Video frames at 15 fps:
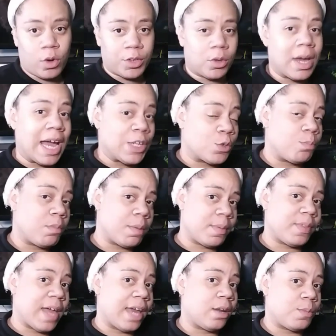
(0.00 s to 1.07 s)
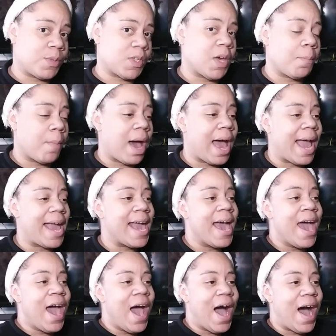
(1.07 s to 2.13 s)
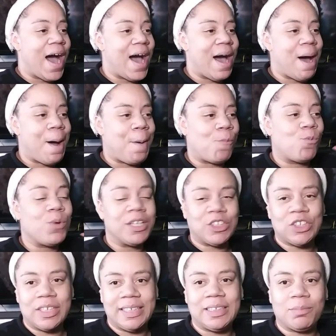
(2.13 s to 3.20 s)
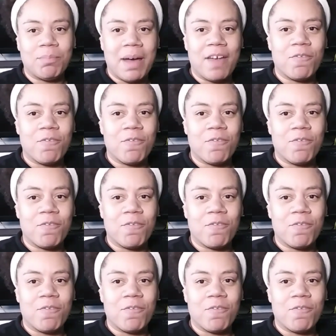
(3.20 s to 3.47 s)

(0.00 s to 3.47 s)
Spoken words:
You guys remember that? It was on my wish list.